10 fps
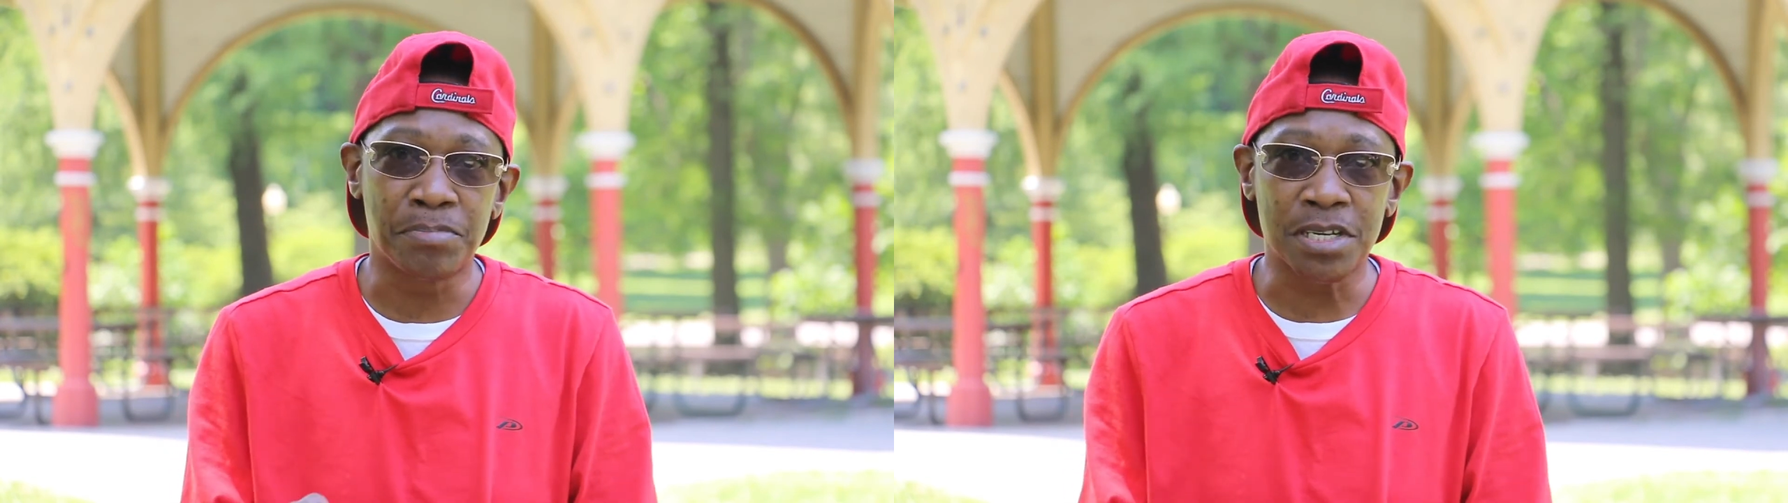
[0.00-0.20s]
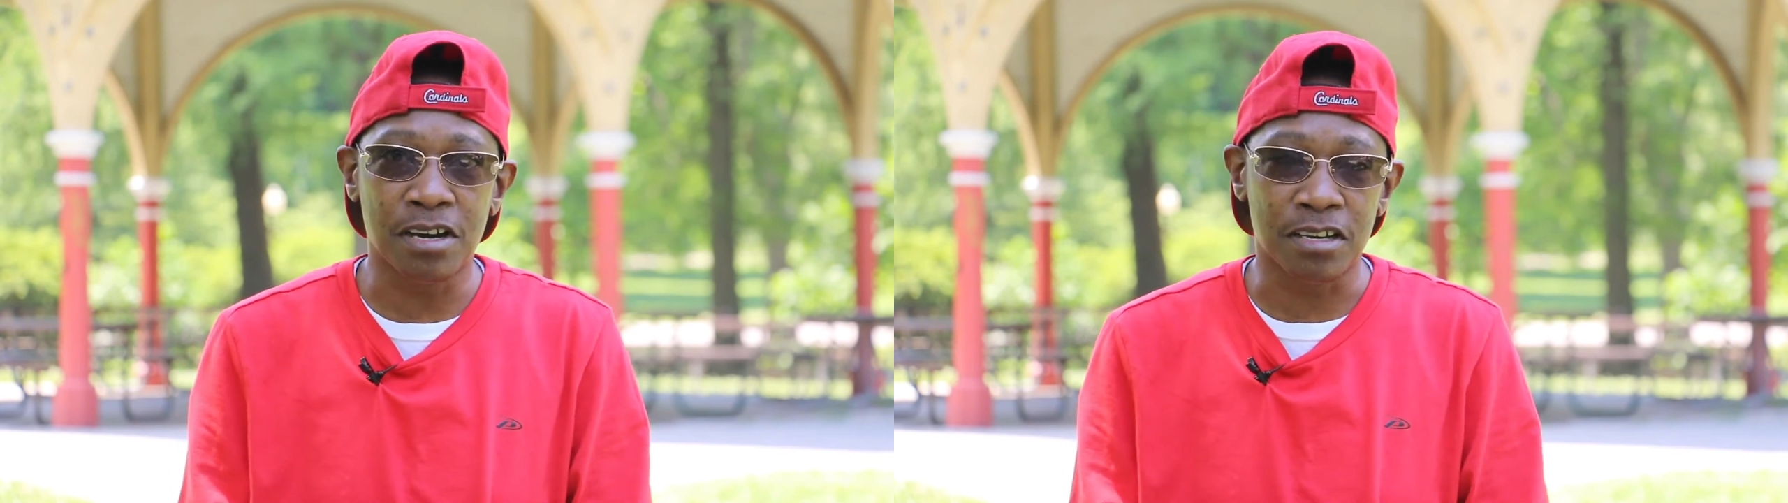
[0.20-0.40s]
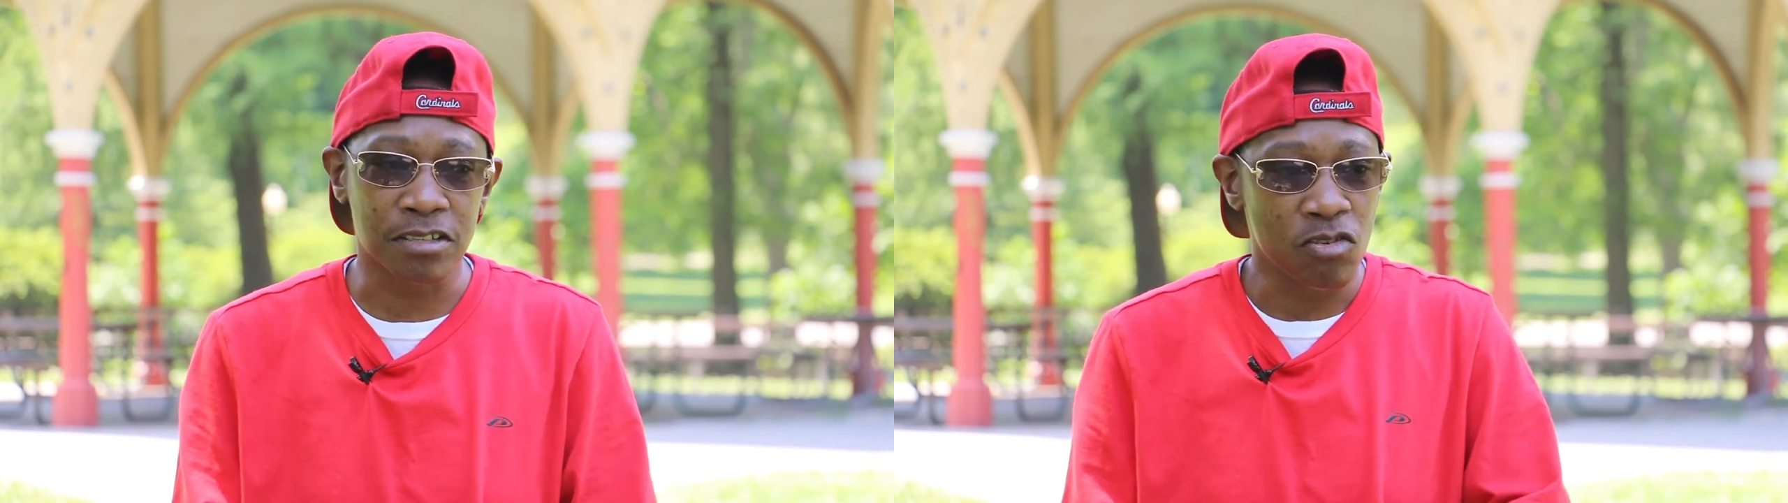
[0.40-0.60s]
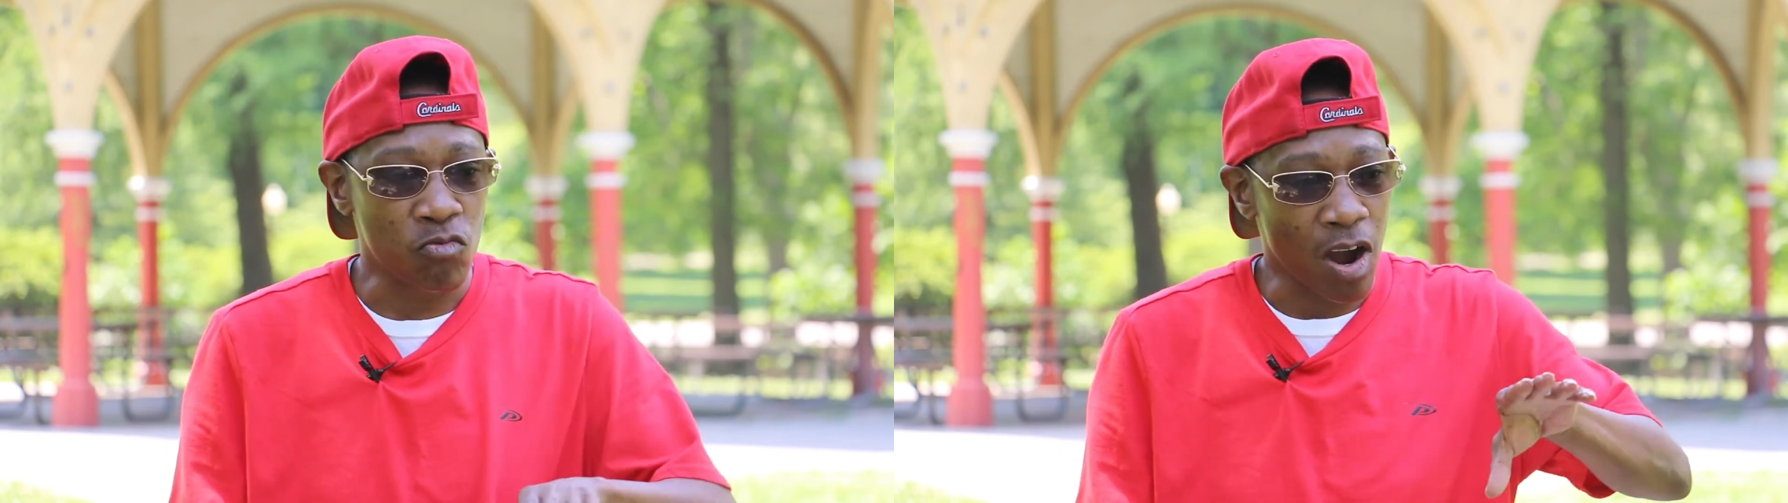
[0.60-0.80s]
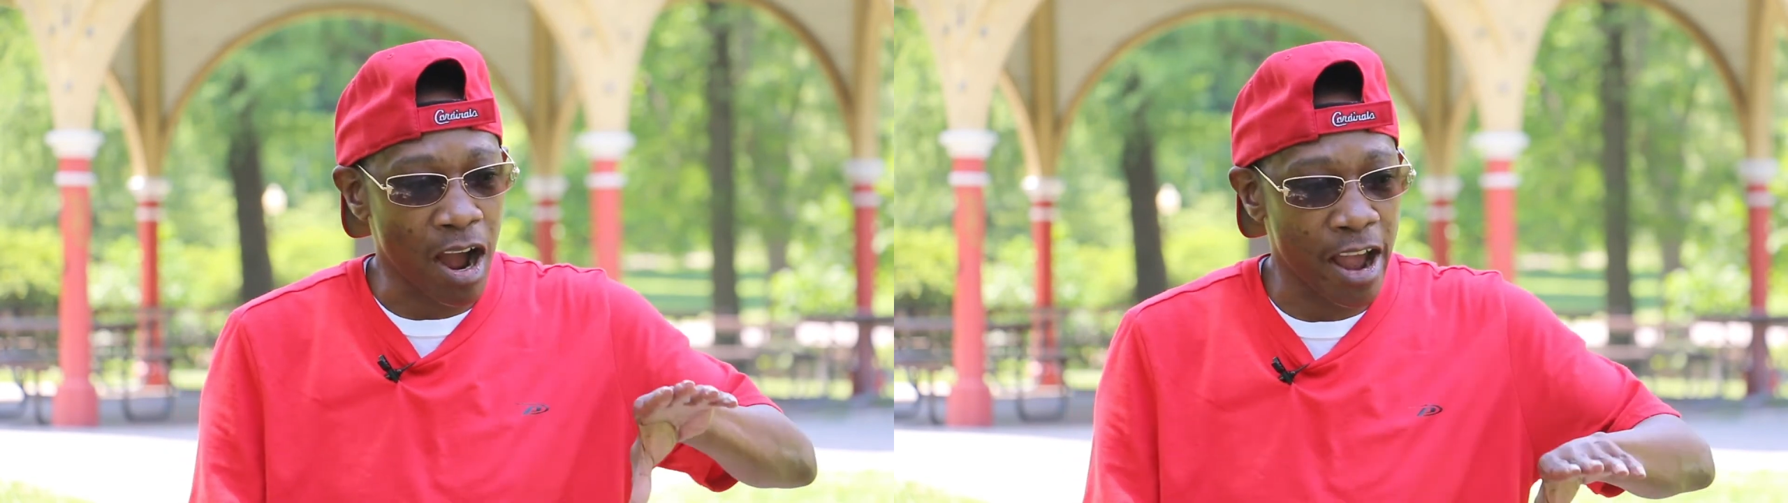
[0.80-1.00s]
because
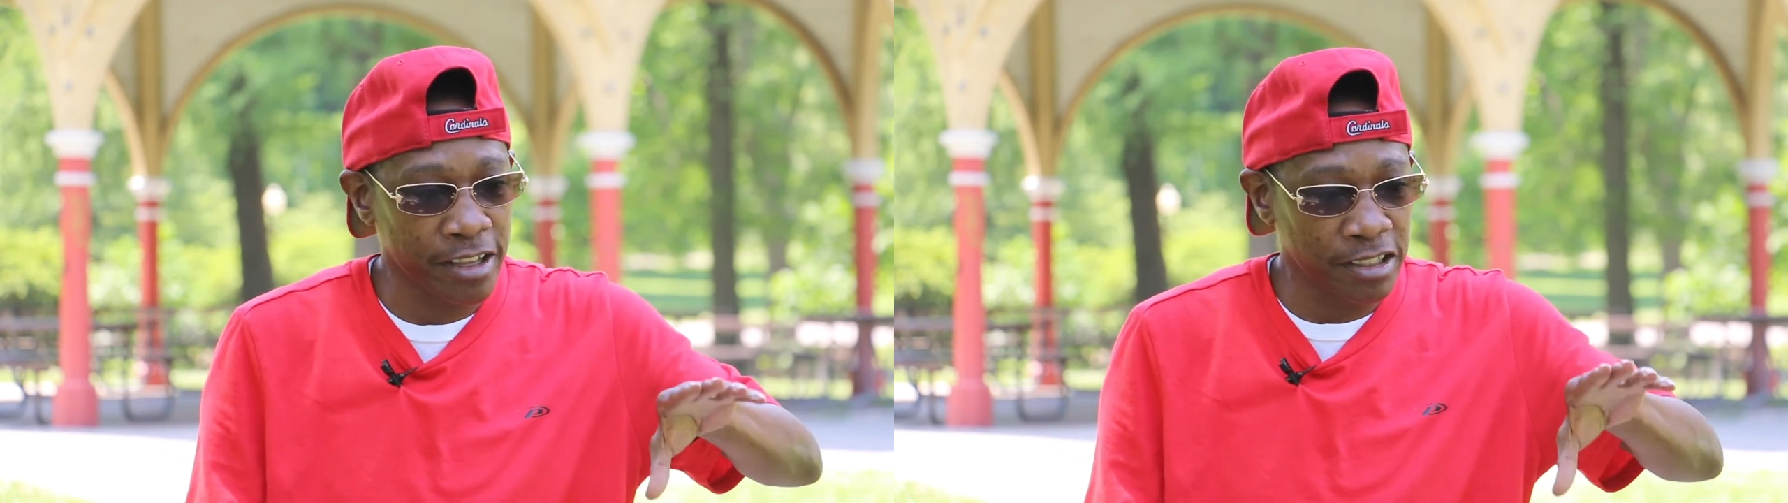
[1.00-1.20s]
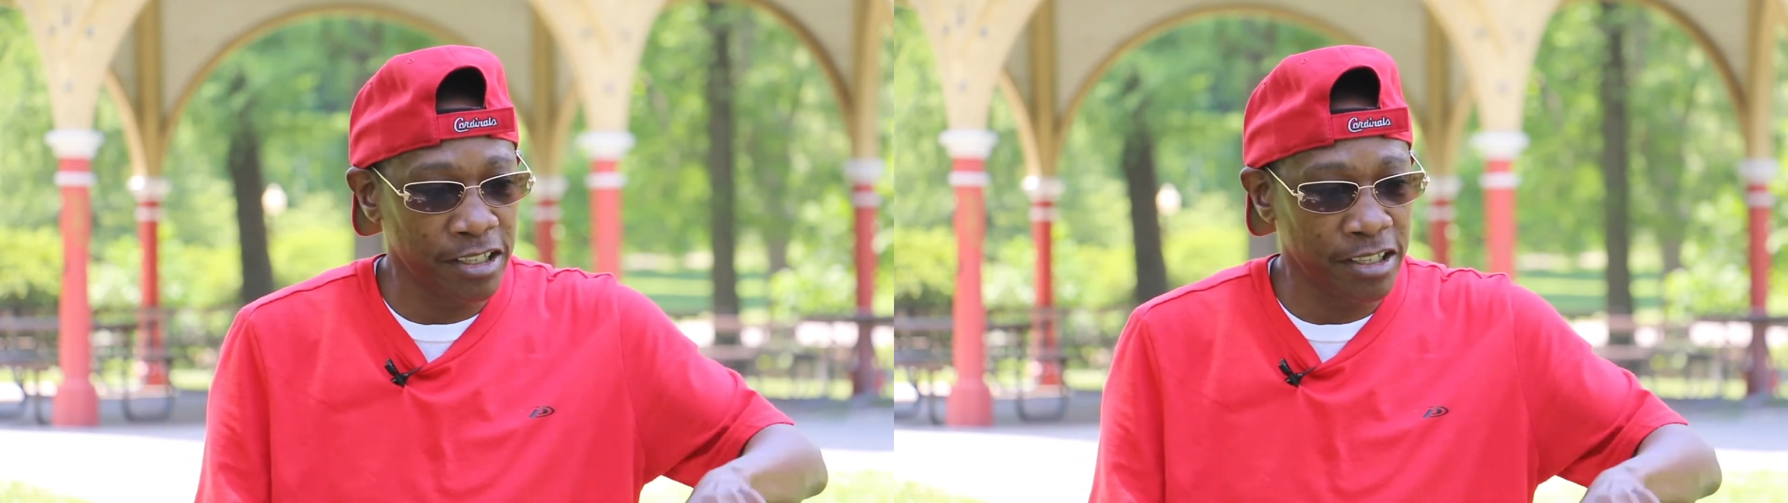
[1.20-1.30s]
I had to